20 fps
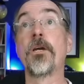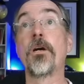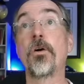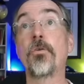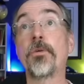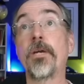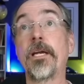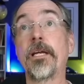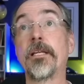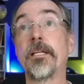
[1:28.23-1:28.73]

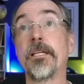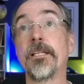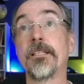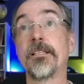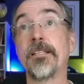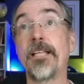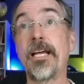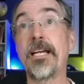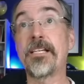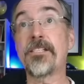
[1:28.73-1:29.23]
Okay,
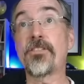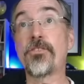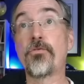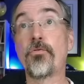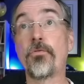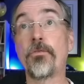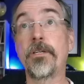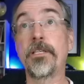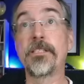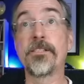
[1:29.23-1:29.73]
last
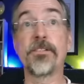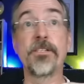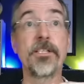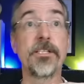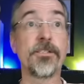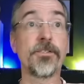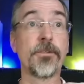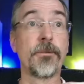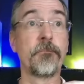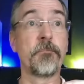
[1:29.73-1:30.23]
story is
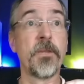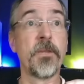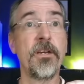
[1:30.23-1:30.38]
this.